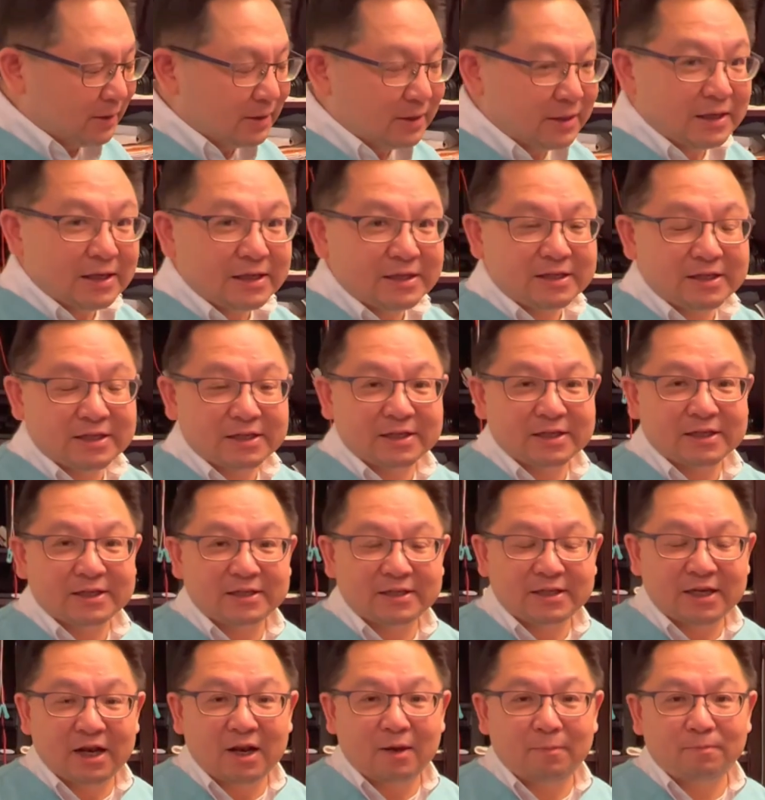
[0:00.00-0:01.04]
This is the
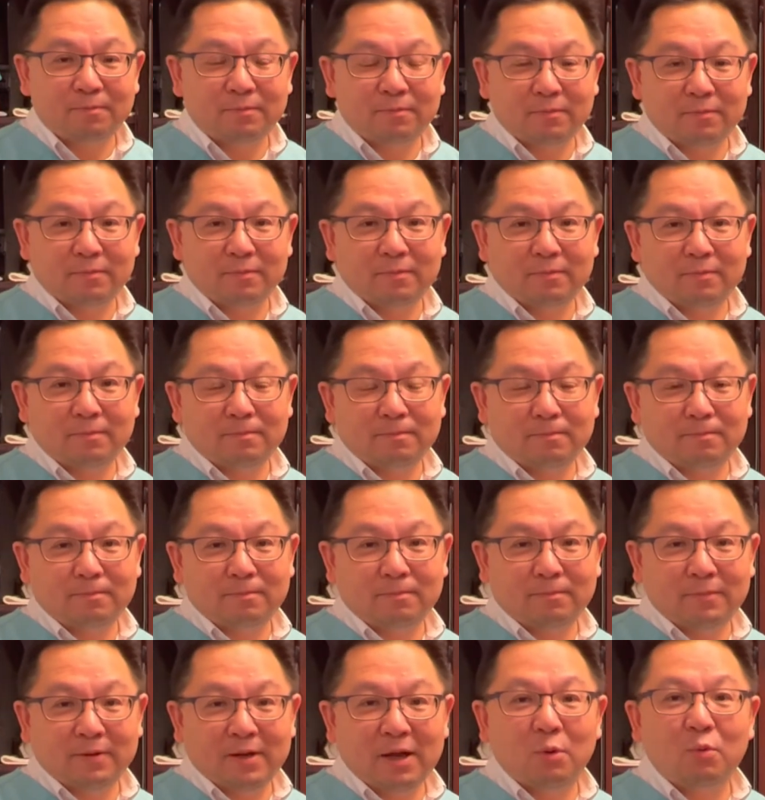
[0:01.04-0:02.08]
setup
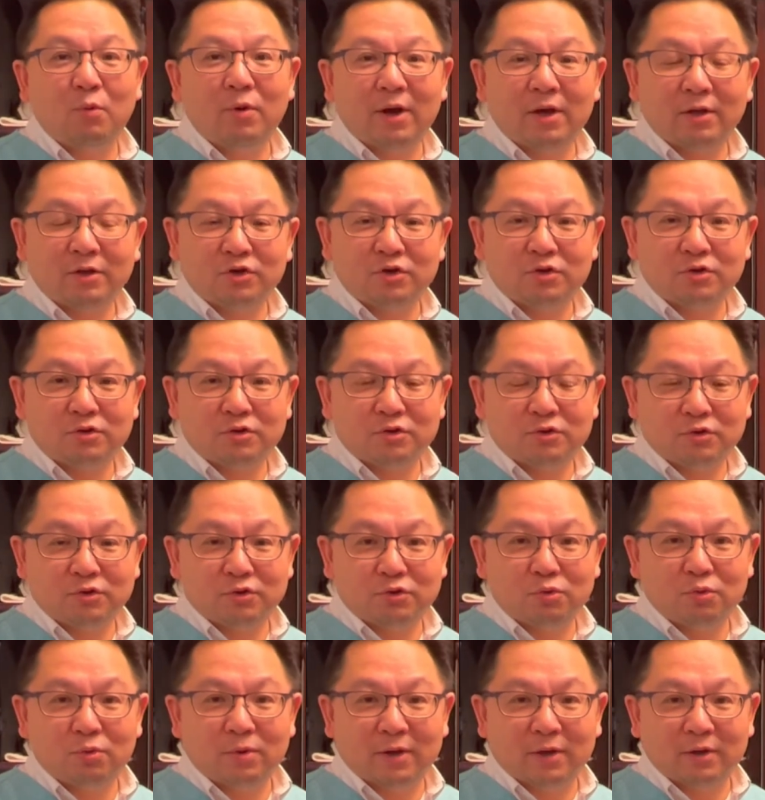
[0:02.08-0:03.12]
that we are
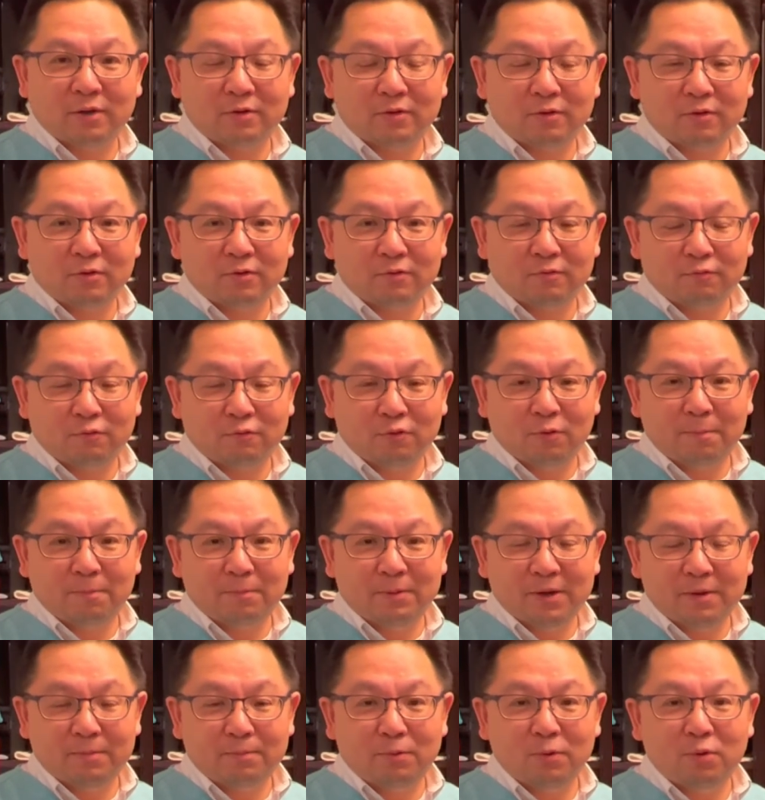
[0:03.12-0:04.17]
doing for
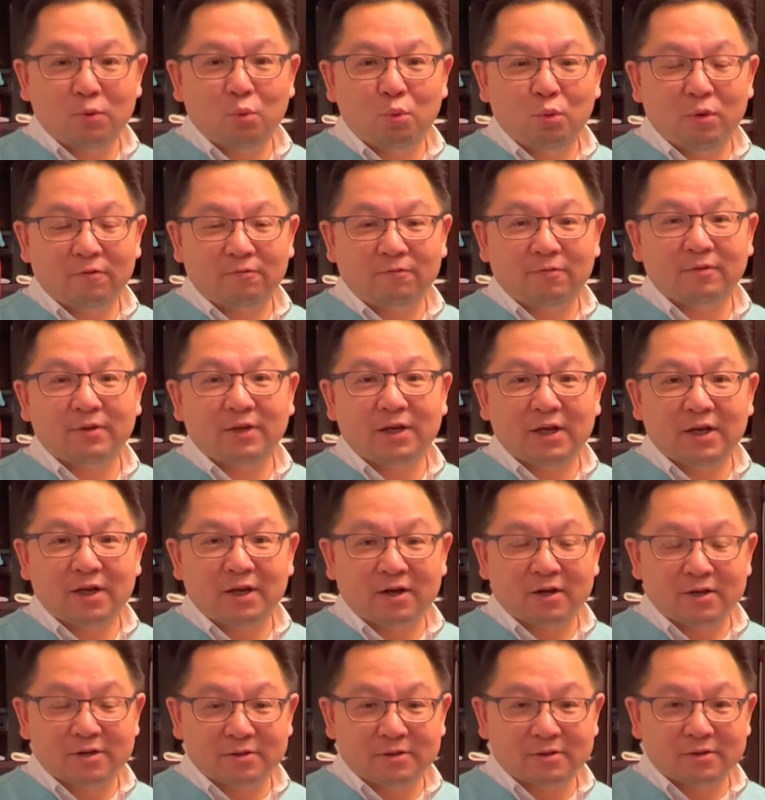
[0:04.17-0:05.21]
people with
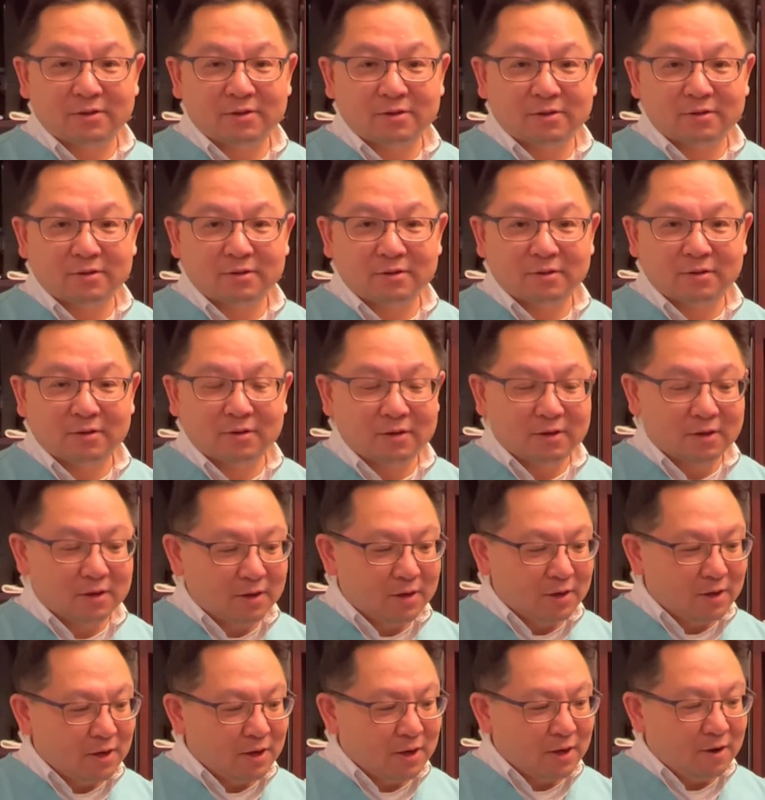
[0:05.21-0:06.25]
tinnitus.
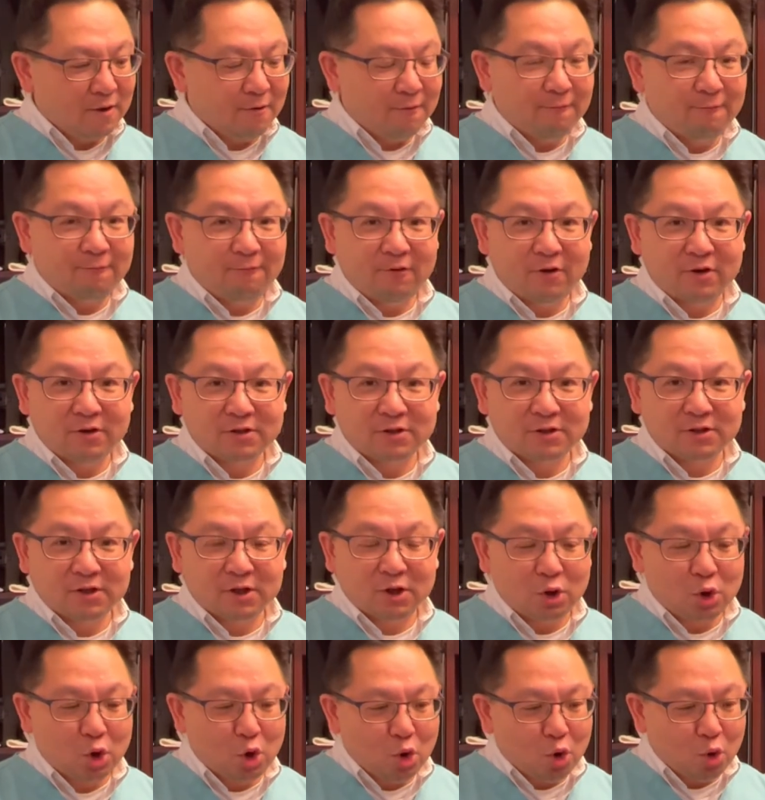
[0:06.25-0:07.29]
First,
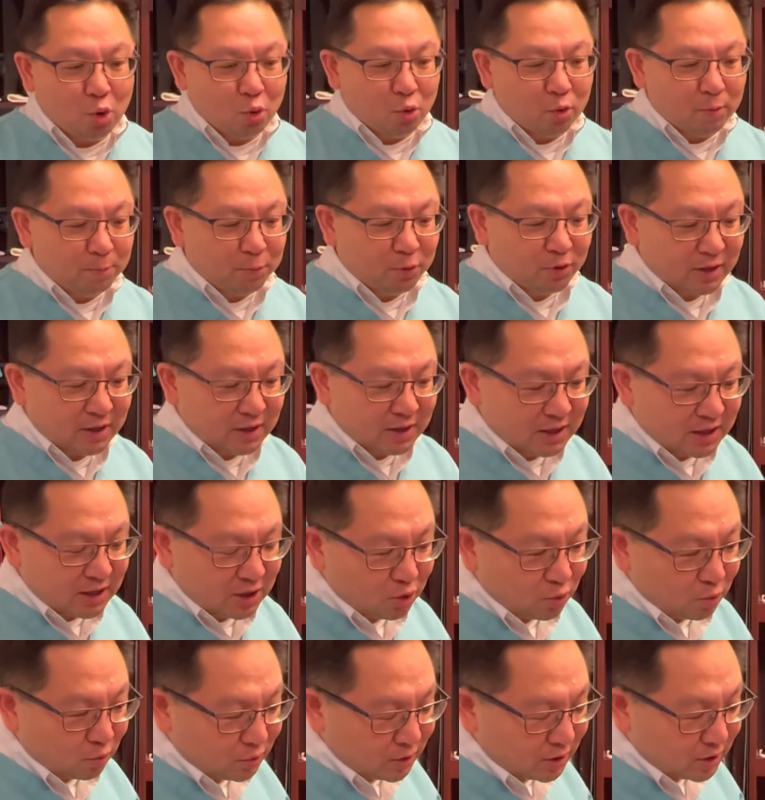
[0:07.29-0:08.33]
we put a
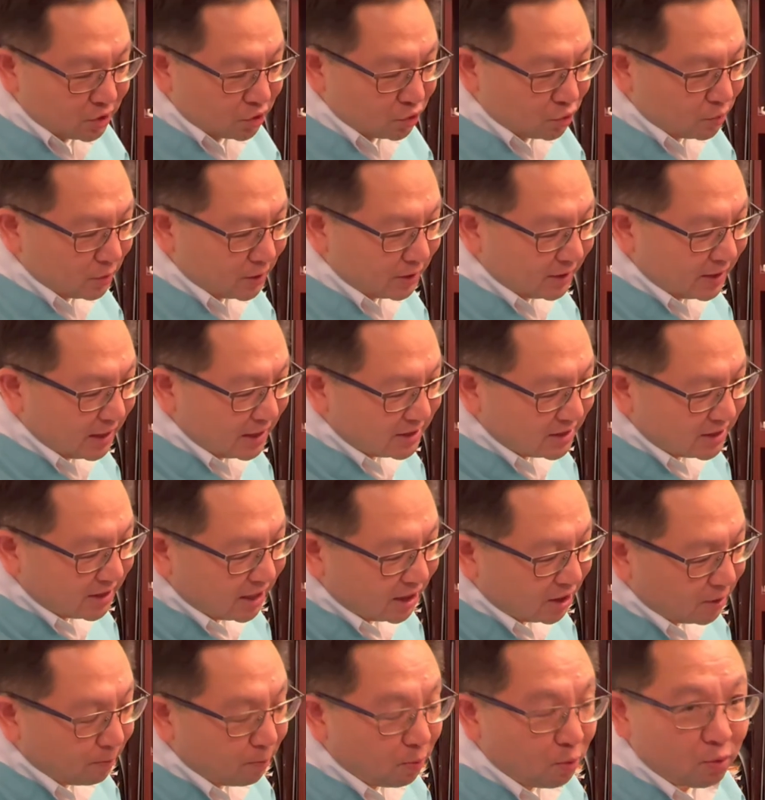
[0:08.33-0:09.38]
needle into a
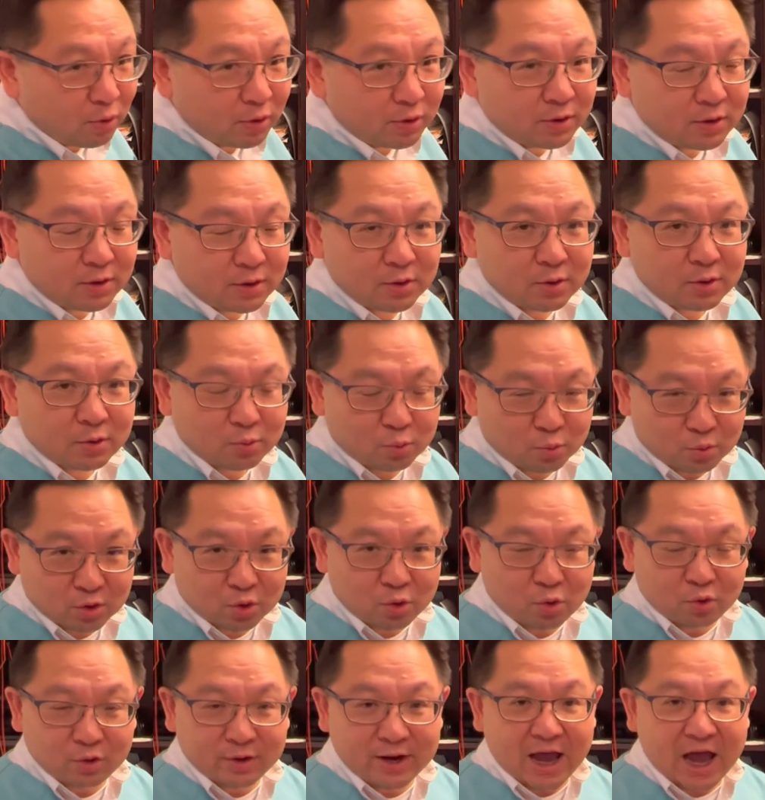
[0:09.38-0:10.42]
designated point, we
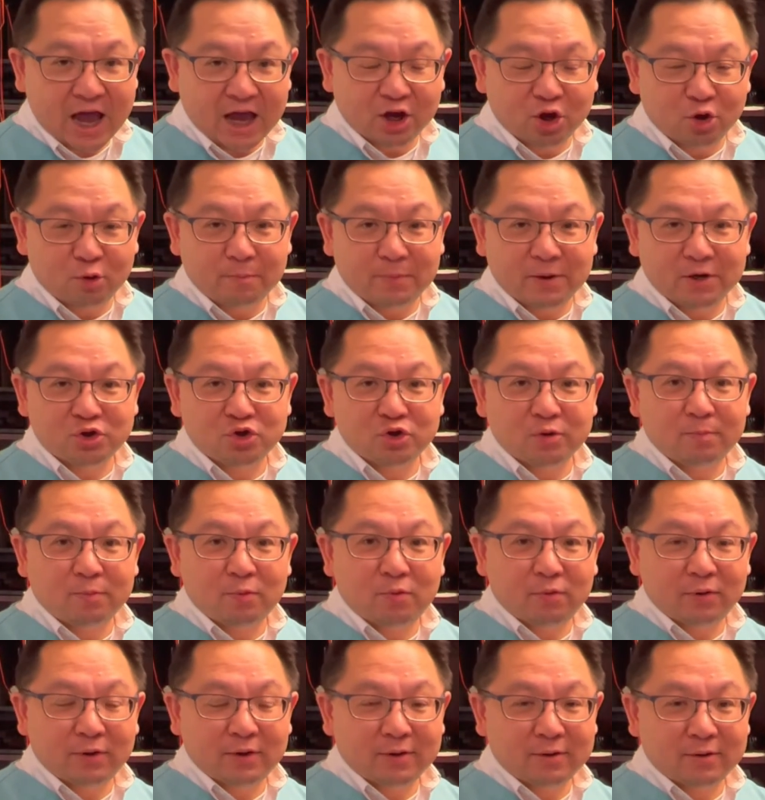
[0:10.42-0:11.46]
call it acupuncture
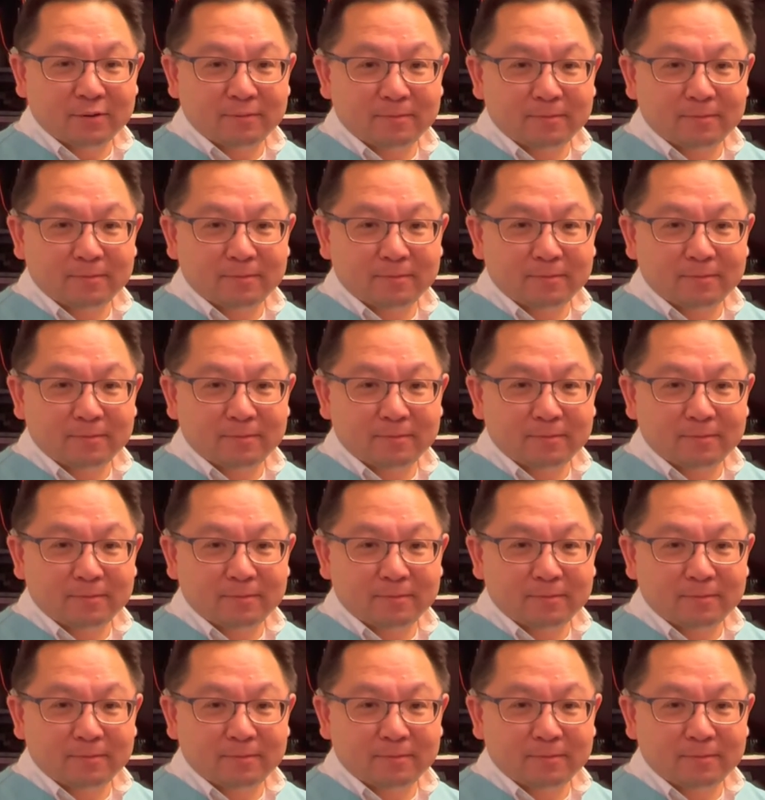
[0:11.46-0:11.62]
point.